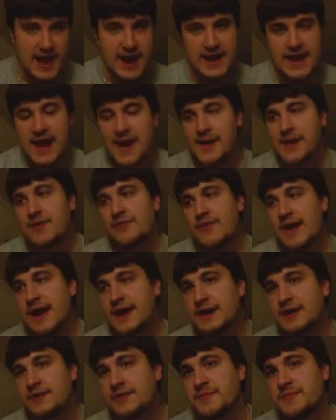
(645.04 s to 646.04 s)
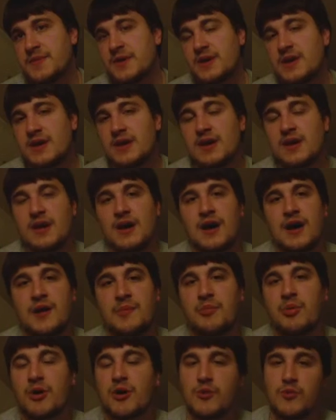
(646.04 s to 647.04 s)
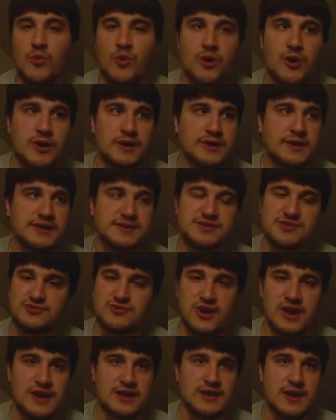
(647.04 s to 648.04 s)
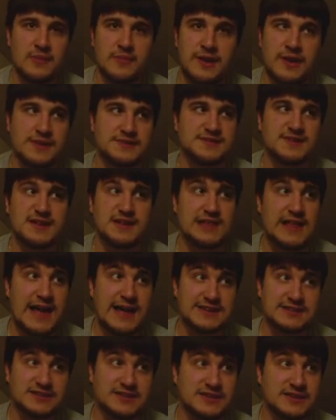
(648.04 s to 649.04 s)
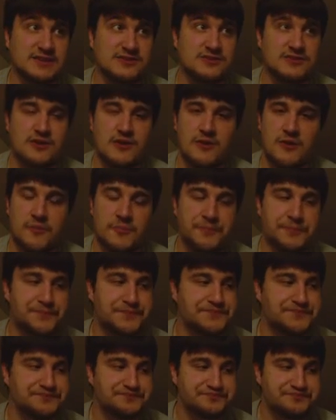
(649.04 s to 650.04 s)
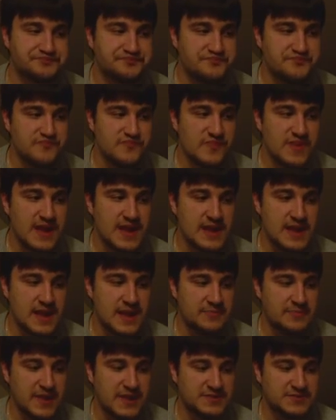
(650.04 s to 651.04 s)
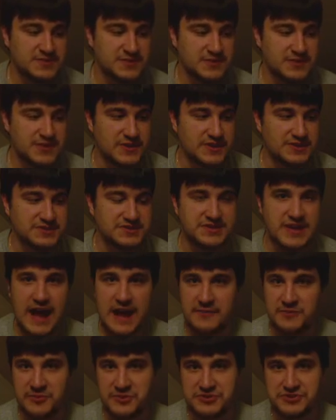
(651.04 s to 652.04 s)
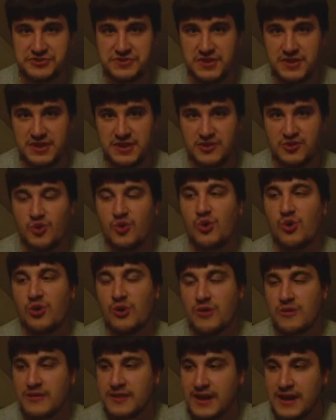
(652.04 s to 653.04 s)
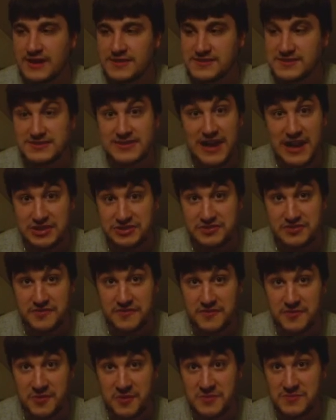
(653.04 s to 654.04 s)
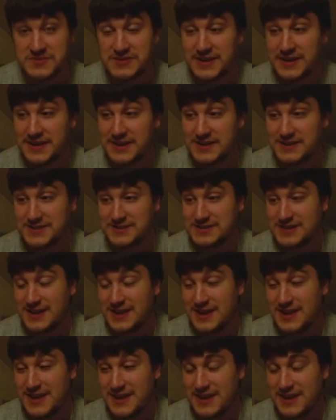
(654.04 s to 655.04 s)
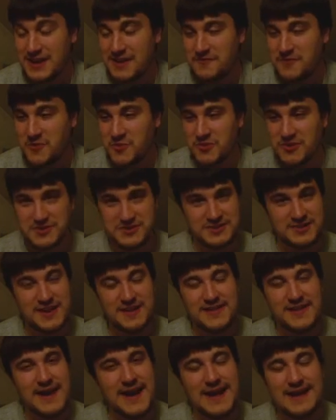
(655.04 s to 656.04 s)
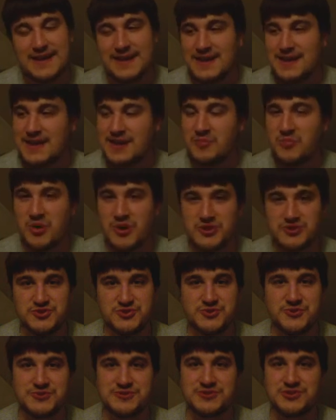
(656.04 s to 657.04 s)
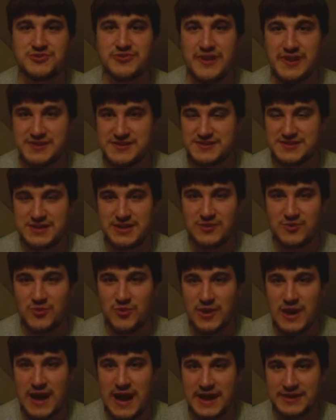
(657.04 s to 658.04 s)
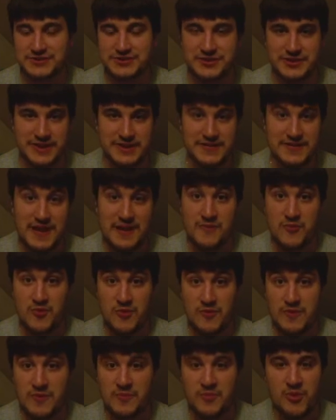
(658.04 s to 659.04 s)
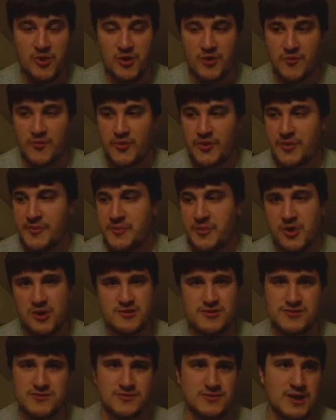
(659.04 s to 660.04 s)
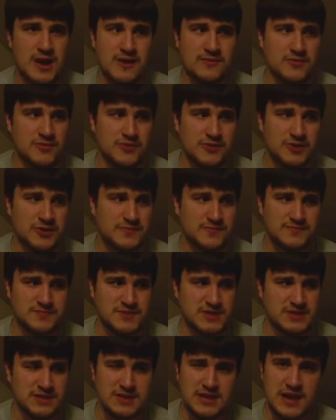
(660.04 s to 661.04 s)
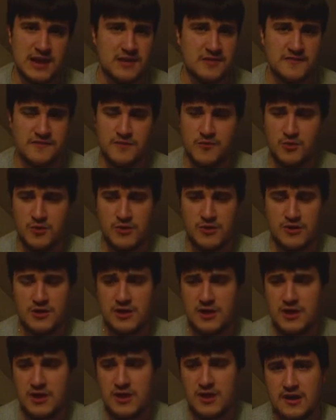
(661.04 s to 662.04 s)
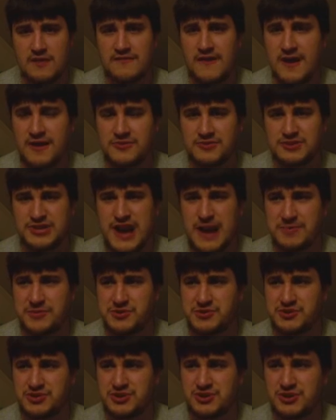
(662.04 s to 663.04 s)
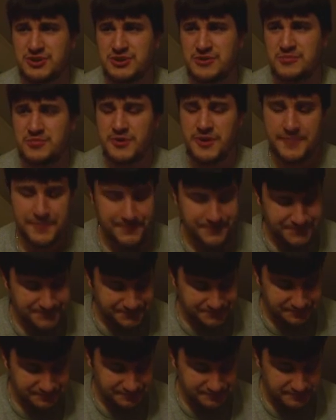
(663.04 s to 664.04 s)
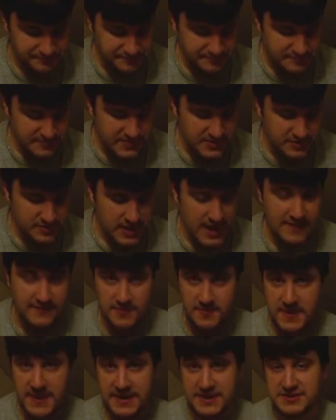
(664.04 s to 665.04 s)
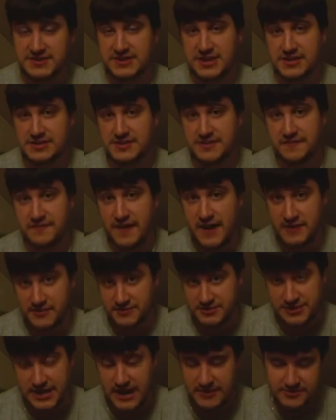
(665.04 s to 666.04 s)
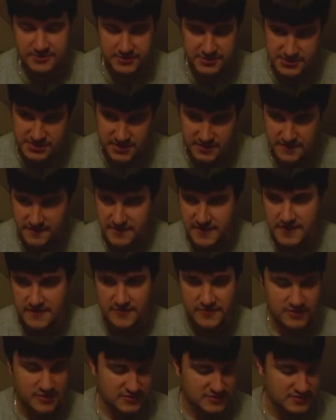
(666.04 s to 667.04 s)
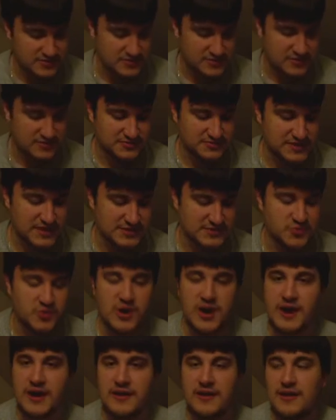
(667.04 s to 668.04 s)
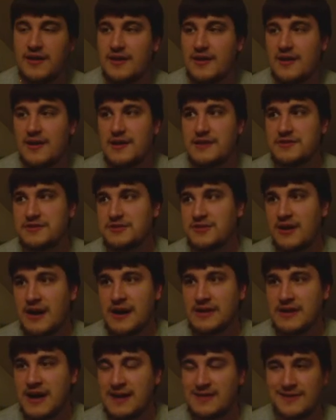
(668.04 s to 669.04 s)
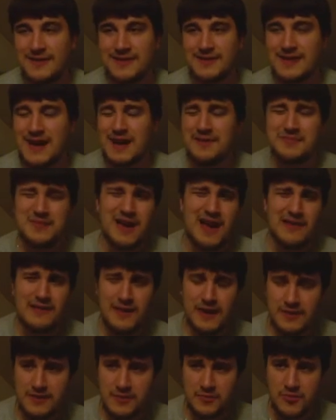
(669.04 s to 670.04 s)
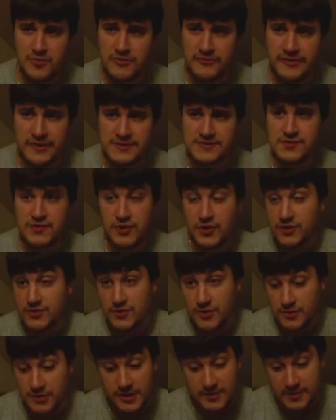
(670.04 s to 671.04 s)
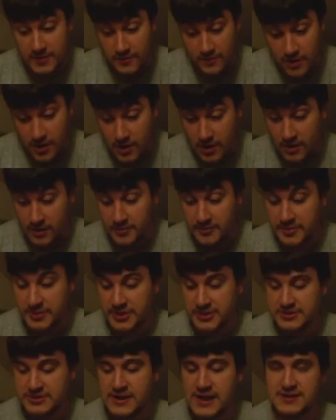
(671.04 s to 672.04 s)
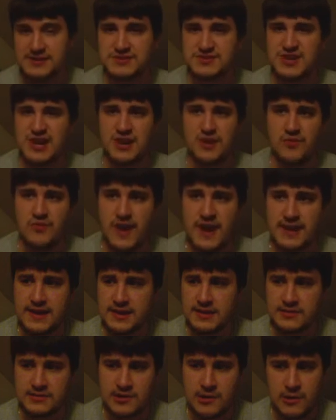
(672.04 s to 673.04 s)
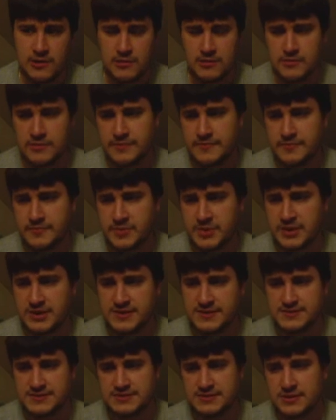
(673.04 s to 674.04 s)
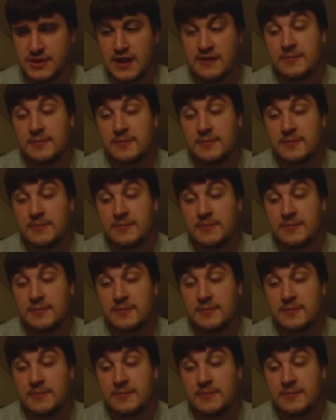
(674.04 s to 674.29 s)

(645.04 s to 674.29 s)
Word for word: And how I rank them, Part 1 is great. I mean, it's a classic, you know. It basically established the gore in slasher films, I guess, if you want to say that. Part 2 is a great sequel. I actually like that more than Part 1. Part 3 I really didn't care for. Final chapter is good, but, you know, everybody says the final chapter is their favorite, you know, so that's why. You know, I like the movie. It's good, don't get me wrong, but, you know, I just kind of rank it lower because, you know,